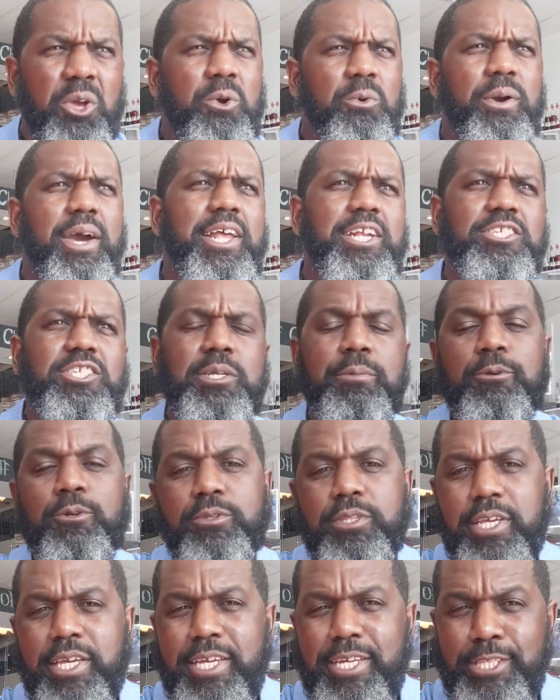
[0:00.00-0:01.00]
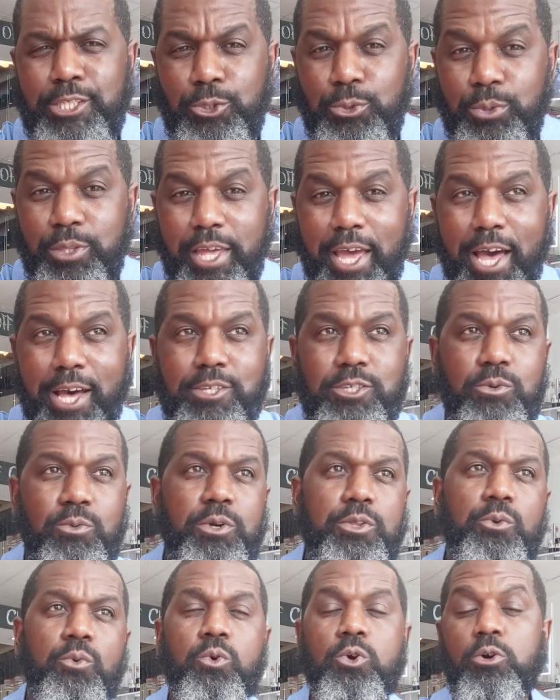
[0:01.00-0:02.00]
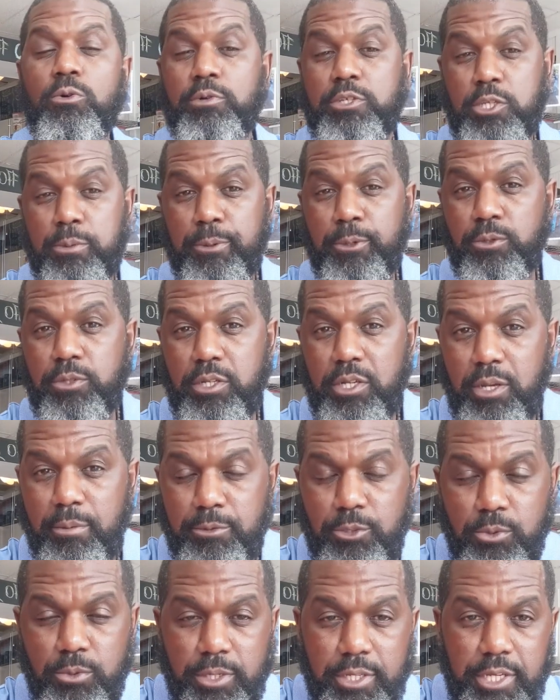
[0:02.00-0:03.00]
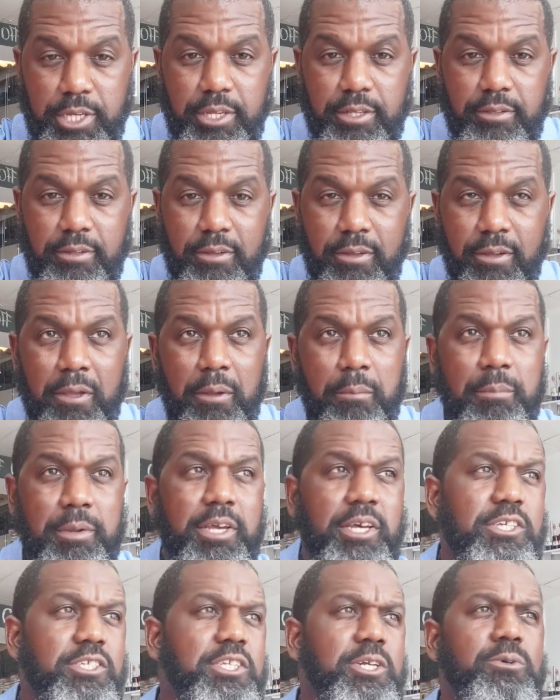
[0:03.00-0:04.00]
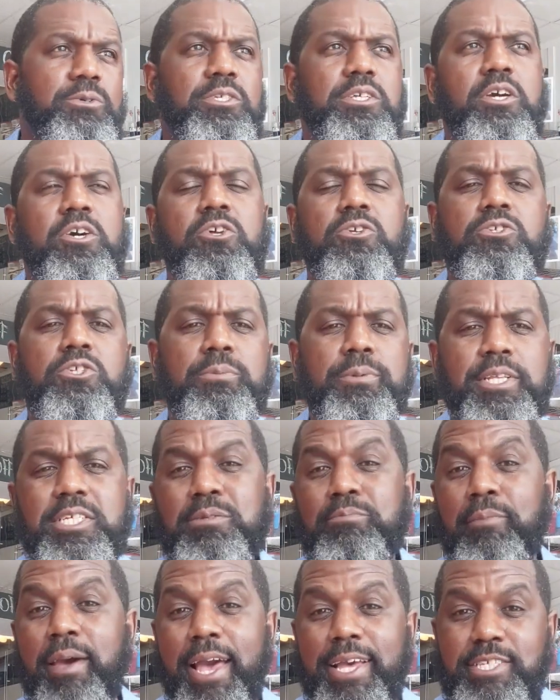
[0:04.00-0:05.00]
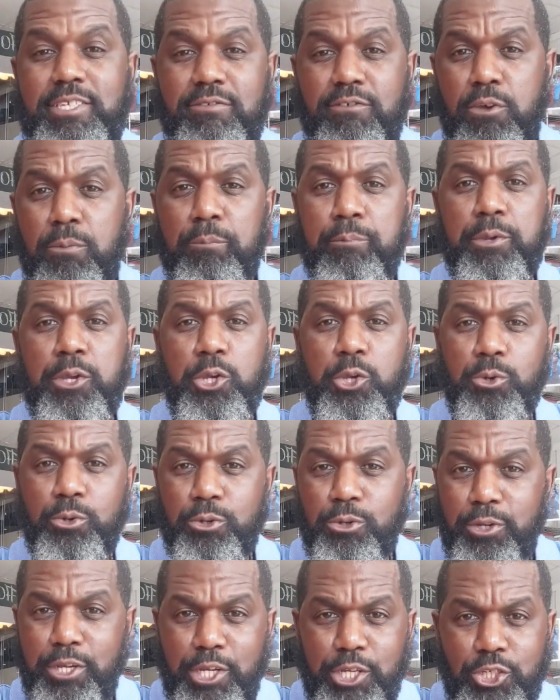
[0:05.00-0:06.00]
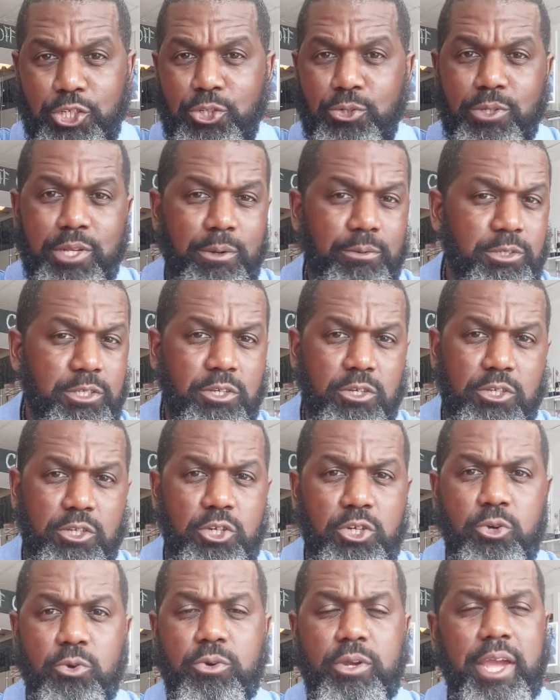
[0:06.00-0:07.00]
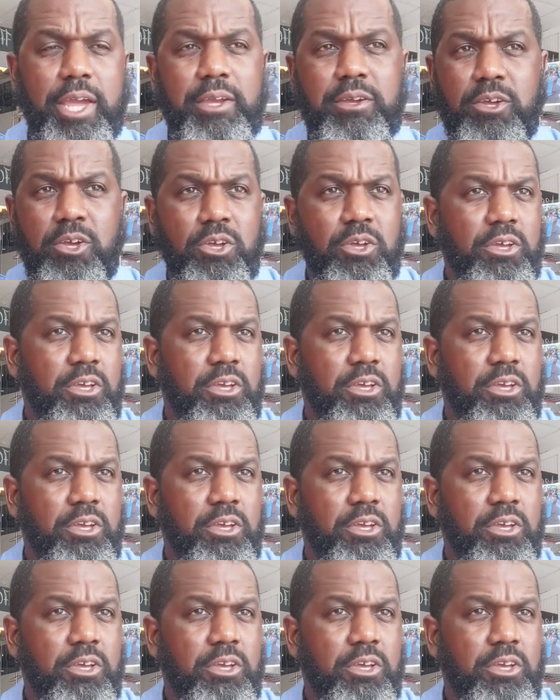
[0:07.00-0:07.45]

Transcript: We had a similar thing in 2000 where the world was supposed to come to an end because there was going to be this massive computer issue that was going to create,